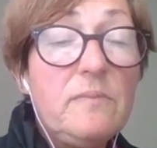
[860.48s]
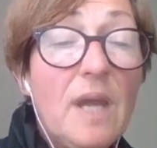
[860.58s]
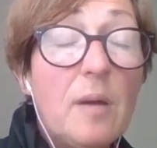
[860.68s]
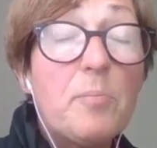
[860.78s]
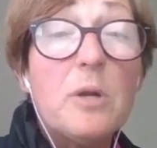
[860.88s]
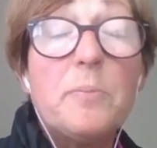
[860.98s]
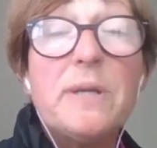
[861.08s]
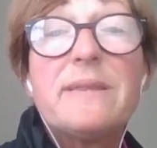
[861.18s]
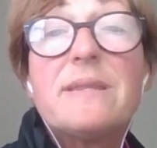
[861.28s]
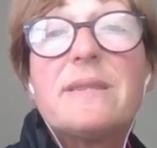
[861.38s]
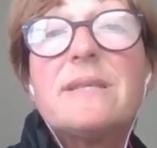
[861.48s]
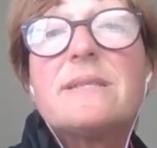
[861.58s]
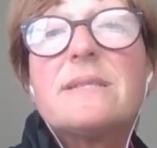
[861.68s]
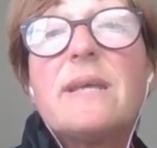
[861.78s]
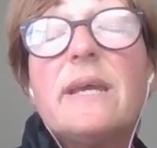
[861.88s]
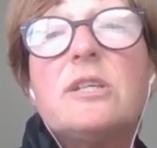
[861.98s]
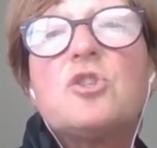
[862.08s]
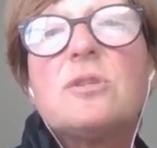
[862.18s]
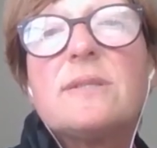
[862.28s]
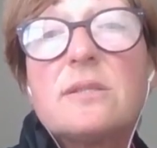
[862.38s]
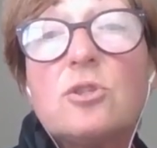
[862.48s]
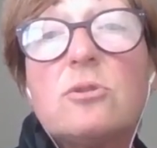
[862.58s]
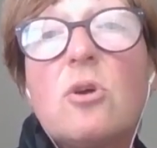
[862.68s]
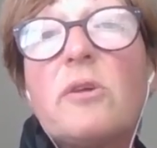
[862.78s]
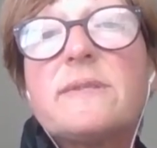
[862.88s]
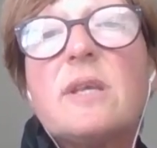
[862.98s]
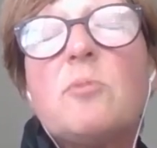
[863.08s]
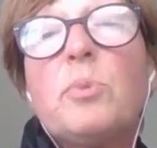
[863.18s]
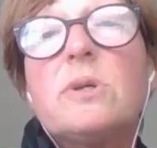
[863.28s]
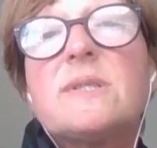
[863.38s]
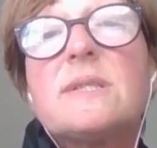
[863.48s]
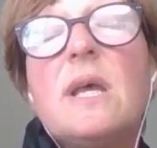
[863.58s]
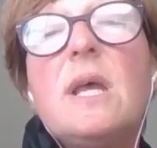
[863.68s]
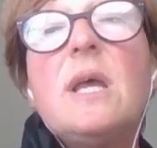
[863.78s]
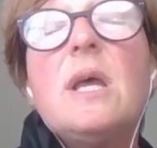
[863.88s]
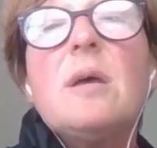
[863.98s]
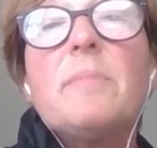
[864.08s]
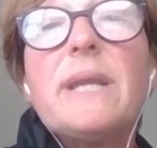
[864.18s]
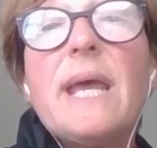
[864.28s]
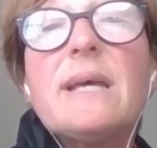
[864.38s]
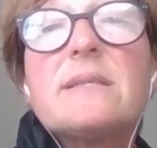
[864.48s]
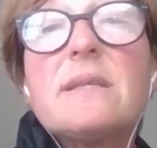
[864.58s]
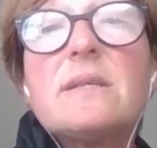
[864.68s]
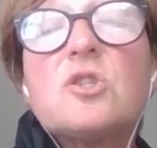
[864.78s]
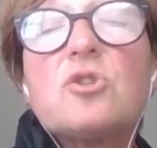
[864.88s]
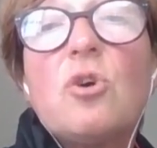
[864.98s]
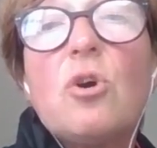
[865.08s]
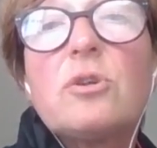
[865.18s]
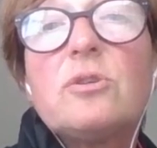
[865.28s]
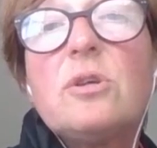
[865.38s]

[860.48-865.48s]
appropriate at this stage, still concept books, but as they start